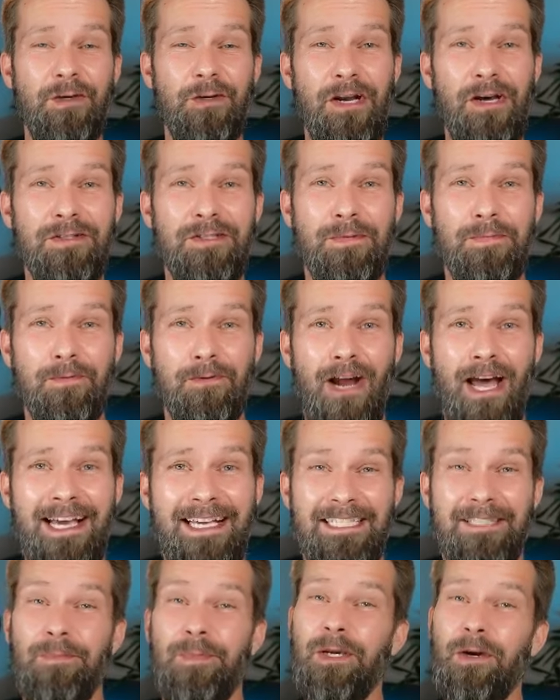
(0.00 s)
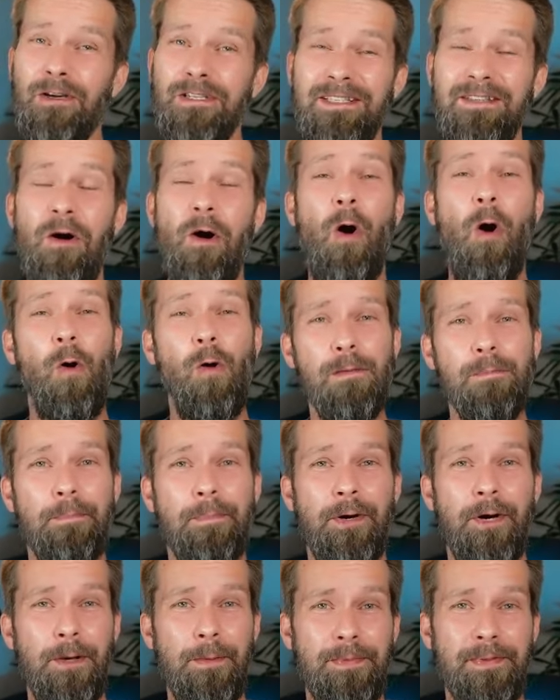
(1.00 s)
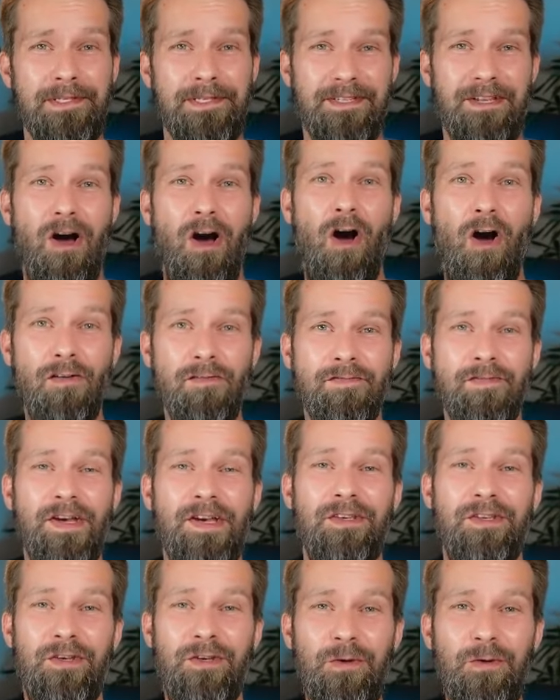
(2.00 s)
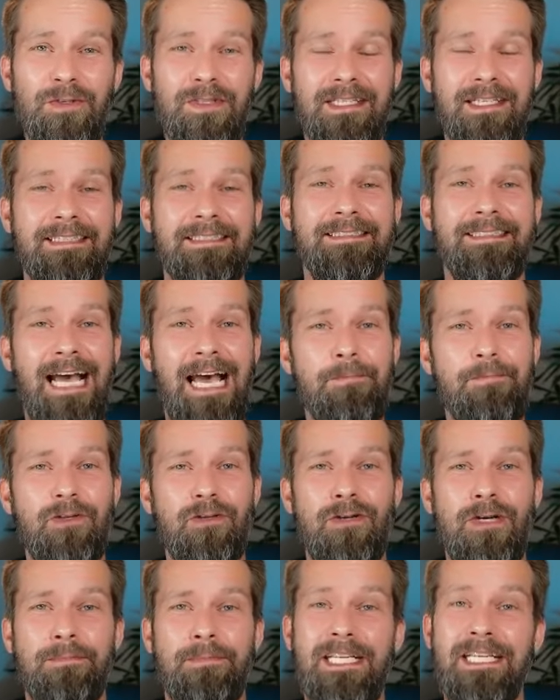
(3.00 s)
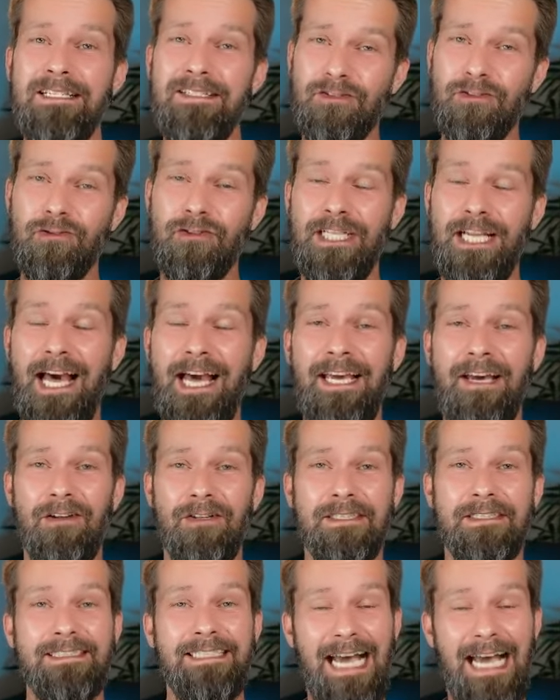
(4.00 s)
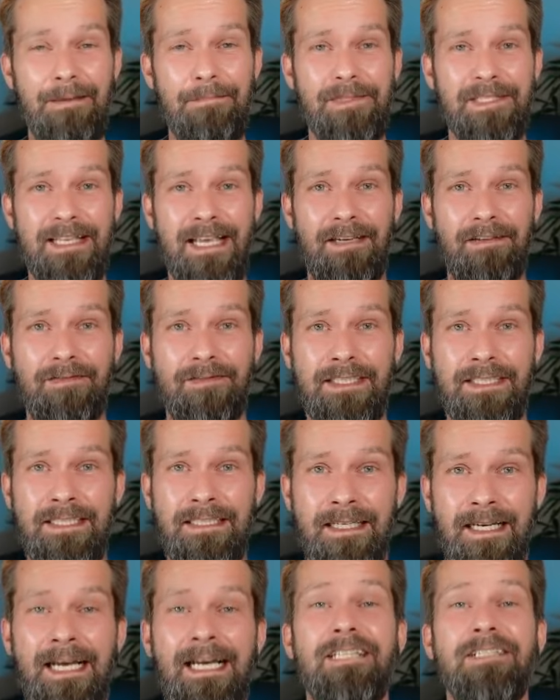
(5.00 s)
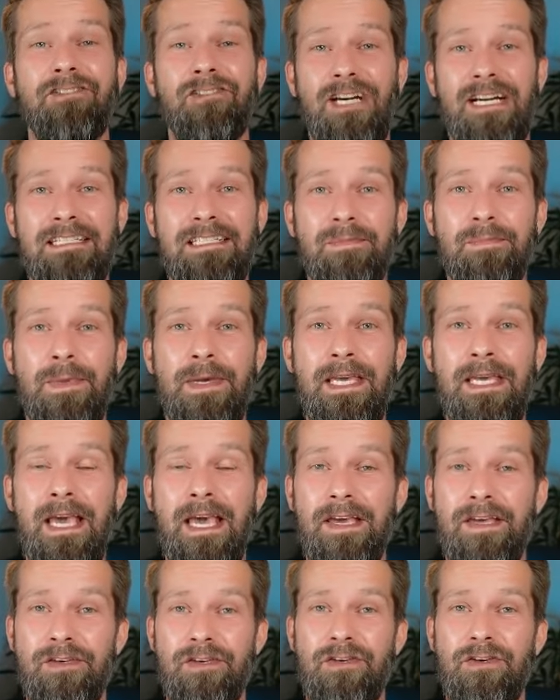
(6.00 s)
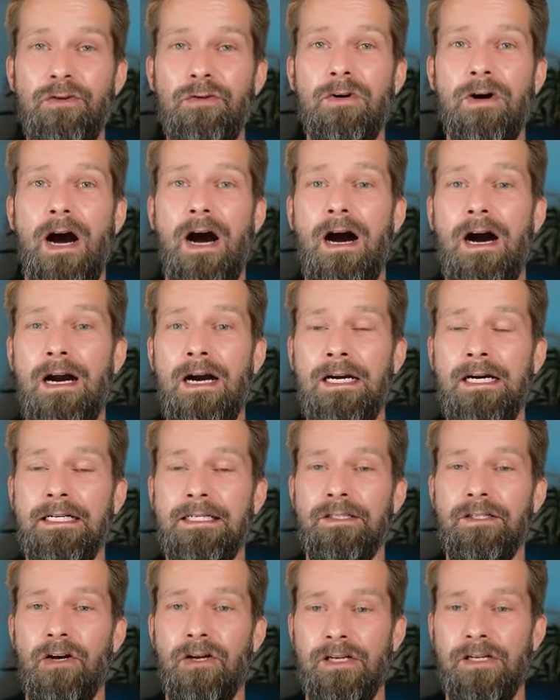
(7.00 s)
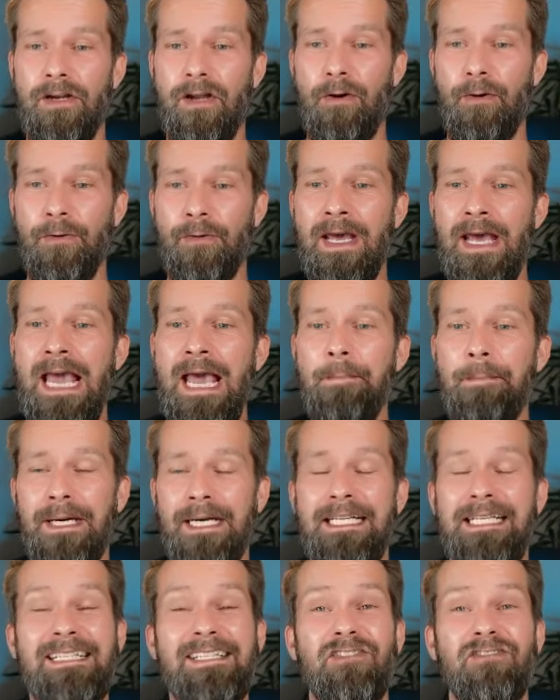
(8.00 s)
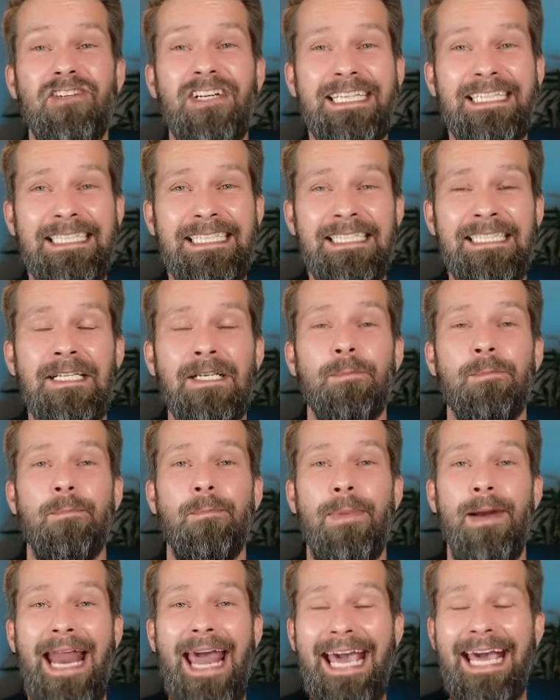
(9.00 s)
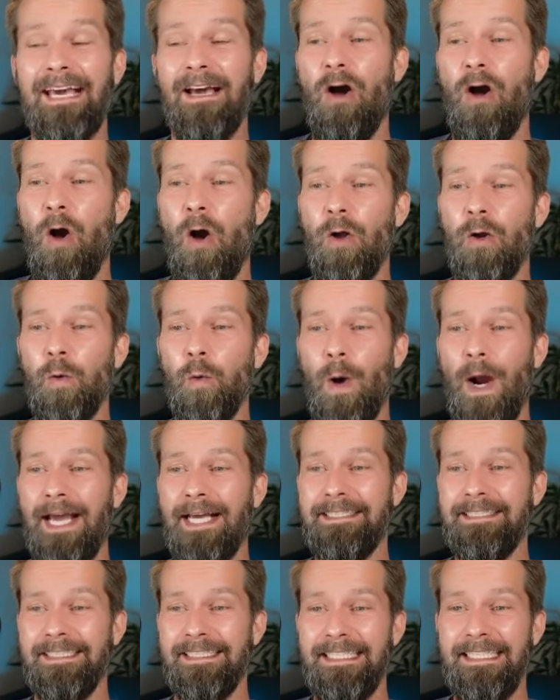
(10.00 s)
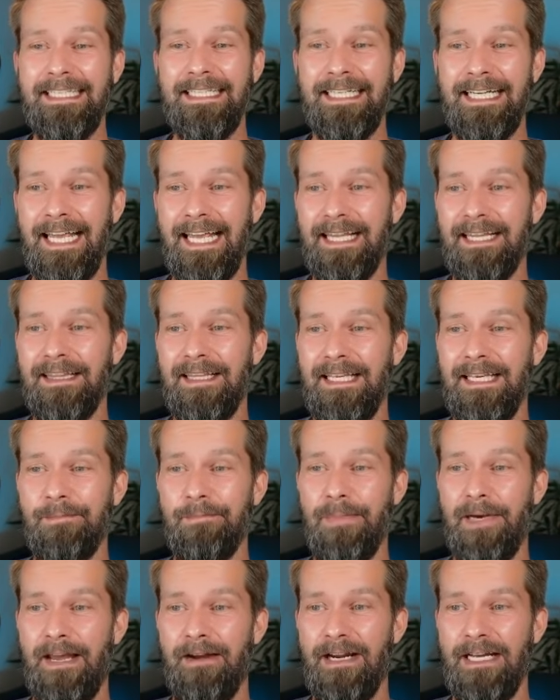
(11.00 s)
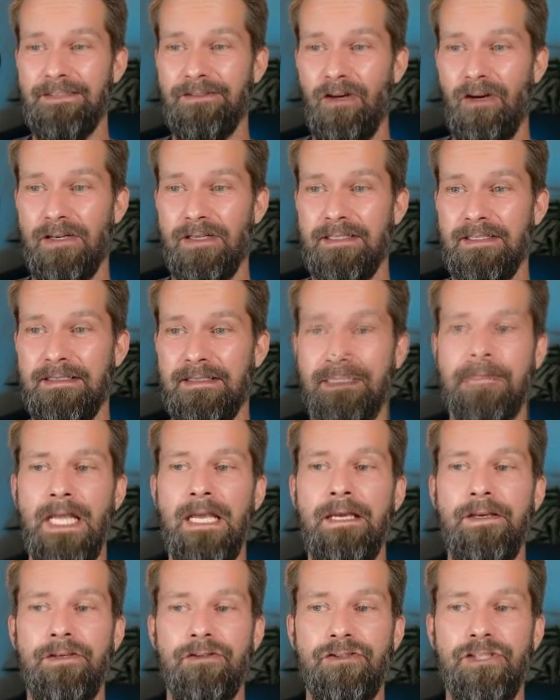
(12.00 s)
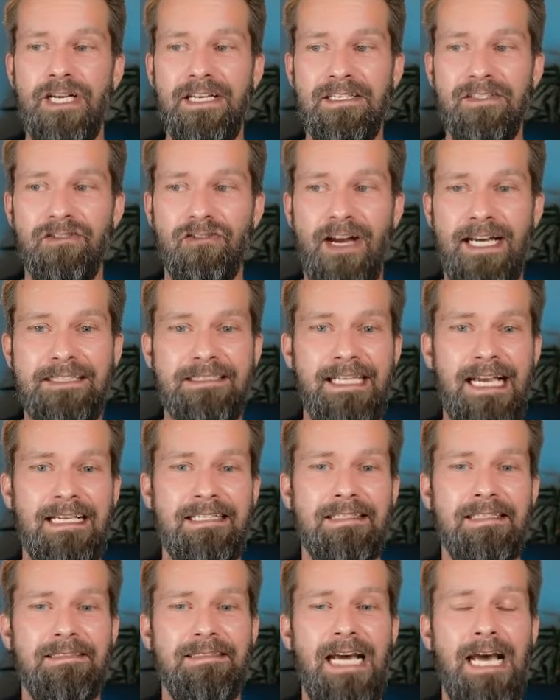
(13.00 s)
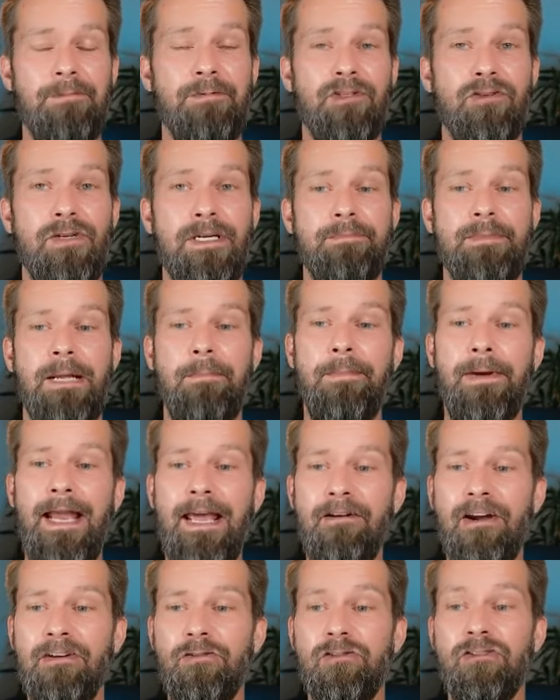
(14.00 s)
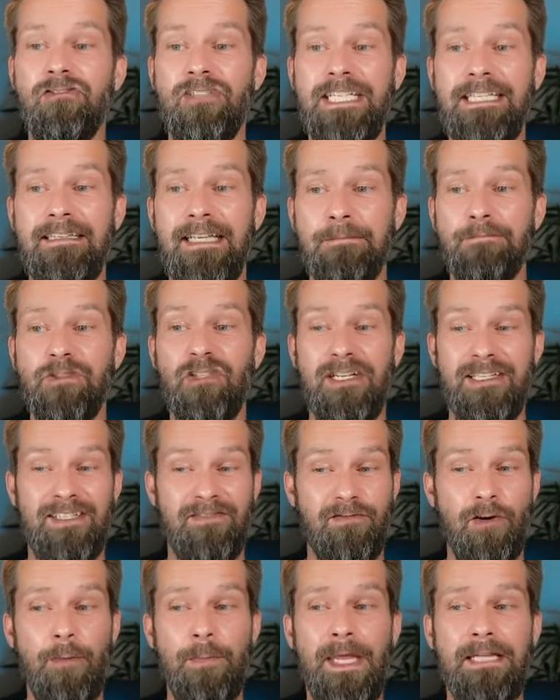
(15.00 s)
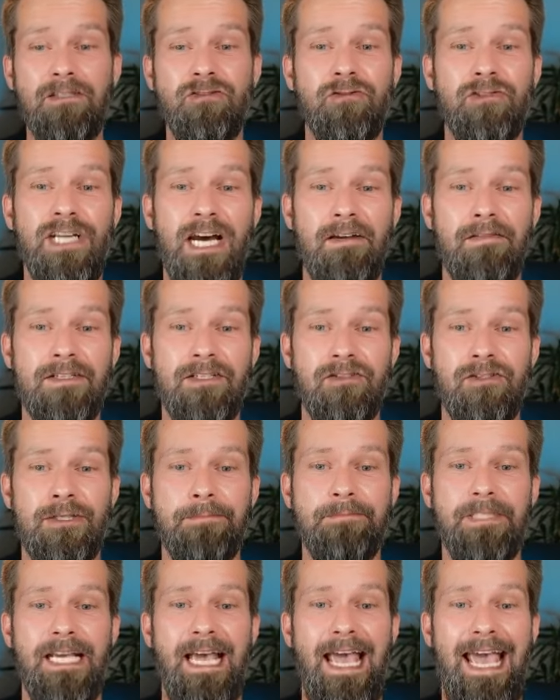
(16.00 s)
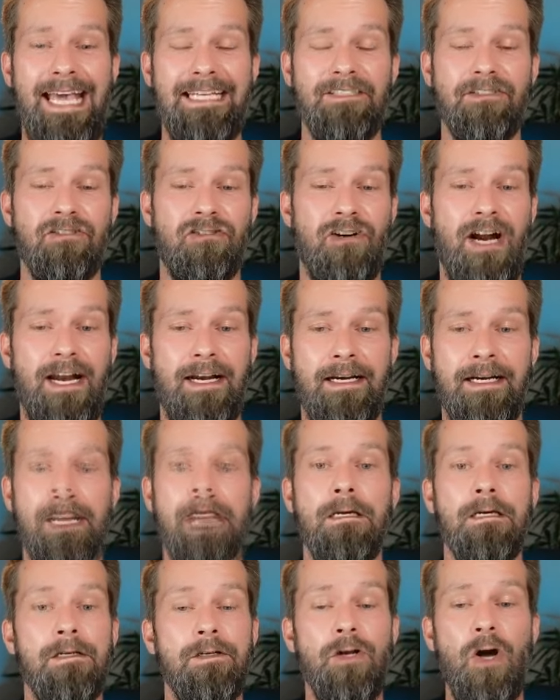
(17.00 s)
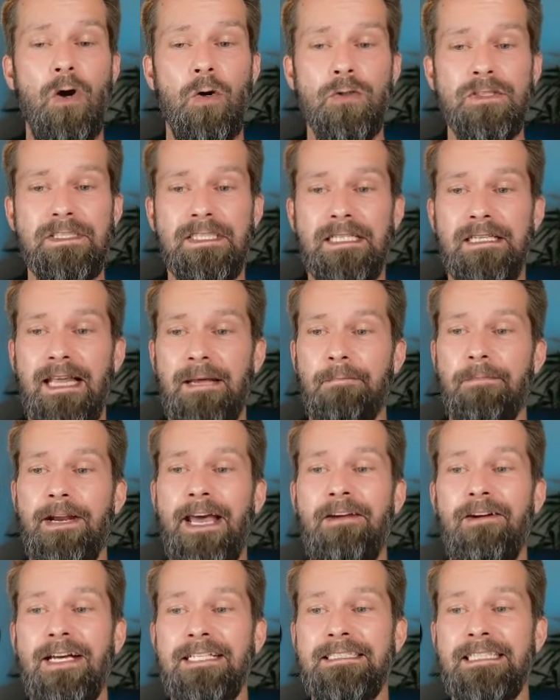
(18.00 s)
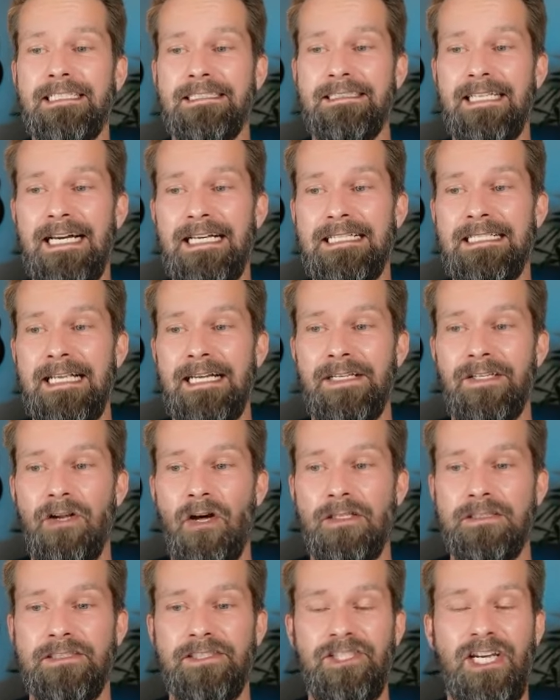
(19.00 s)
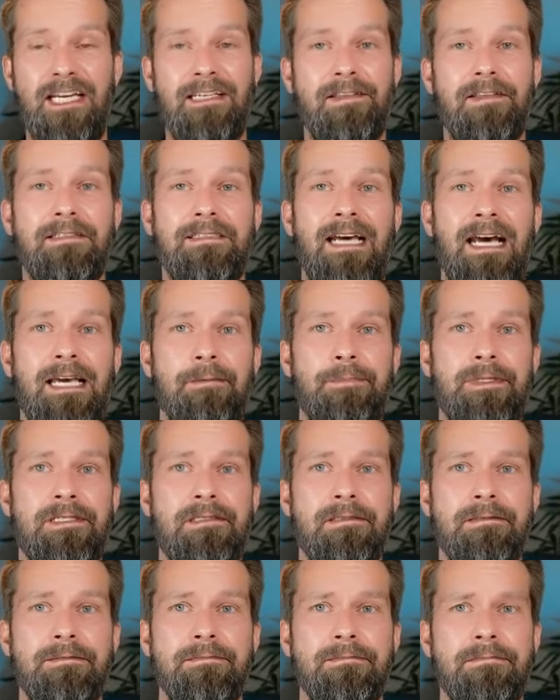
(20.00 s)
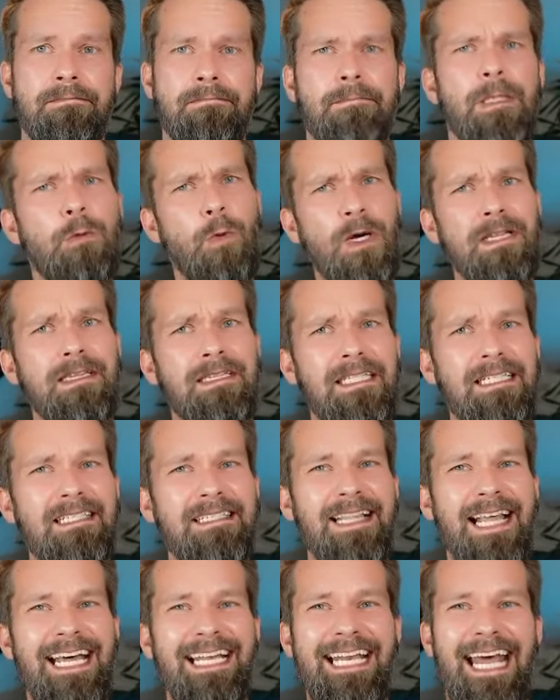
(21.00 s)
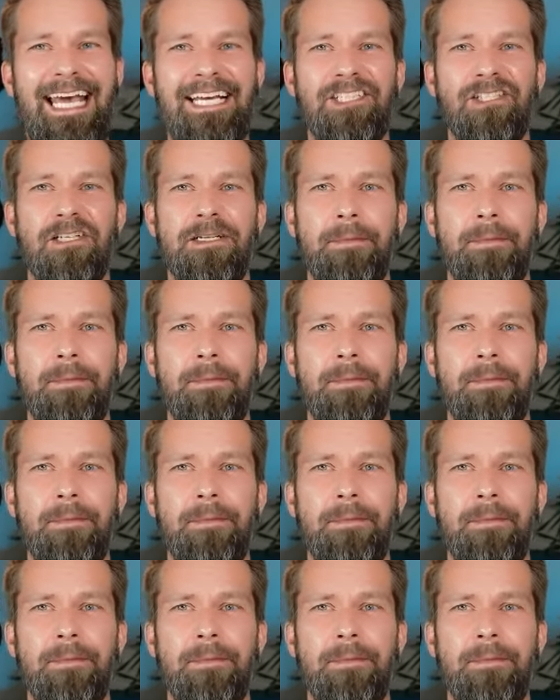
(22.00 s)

now surprised because the whole purpose of using TypeScript is to rely on type safety, trust me, you are not alone. But it's written black on white here in the Playwright docs. You just write tests in TypeScript and Playwright will read them, transform them to JavaScript and run. Note that Playwright does not check the types. But what does that actually